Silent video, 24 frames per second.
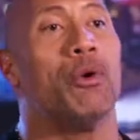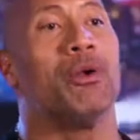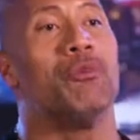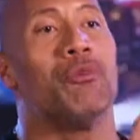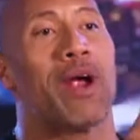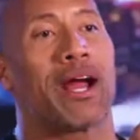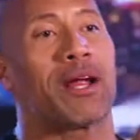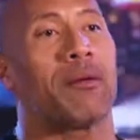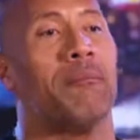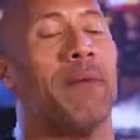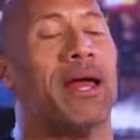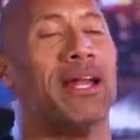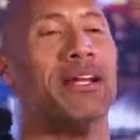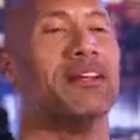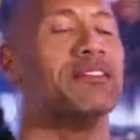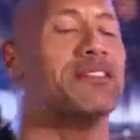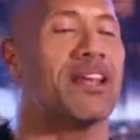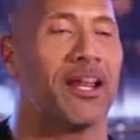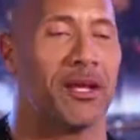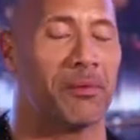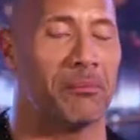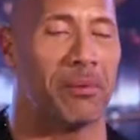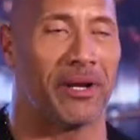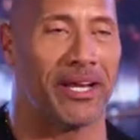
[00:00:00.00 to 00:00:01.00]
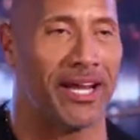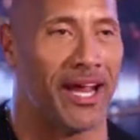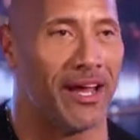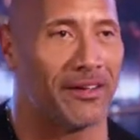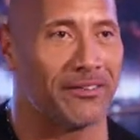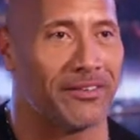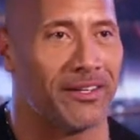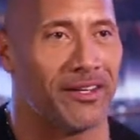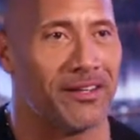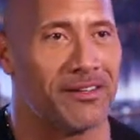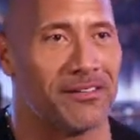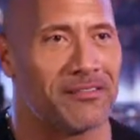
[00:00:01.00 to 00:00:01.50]
wouldn't recommend it to anybody
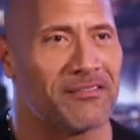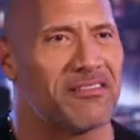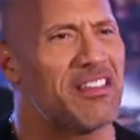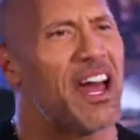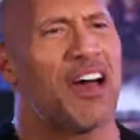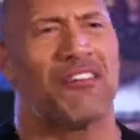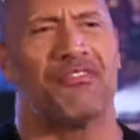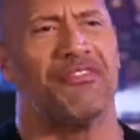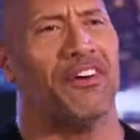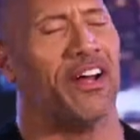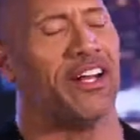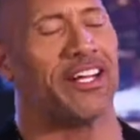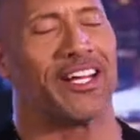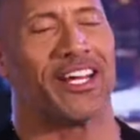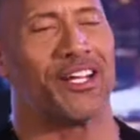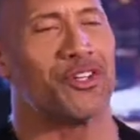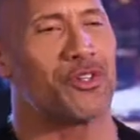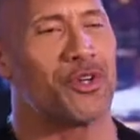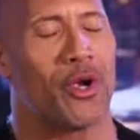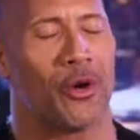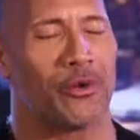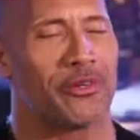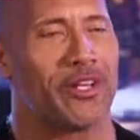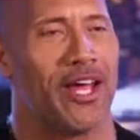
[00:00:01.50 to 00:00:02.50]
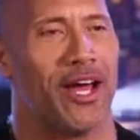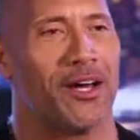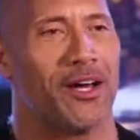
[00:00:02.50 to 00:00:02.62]
out there. It's not fun to get choked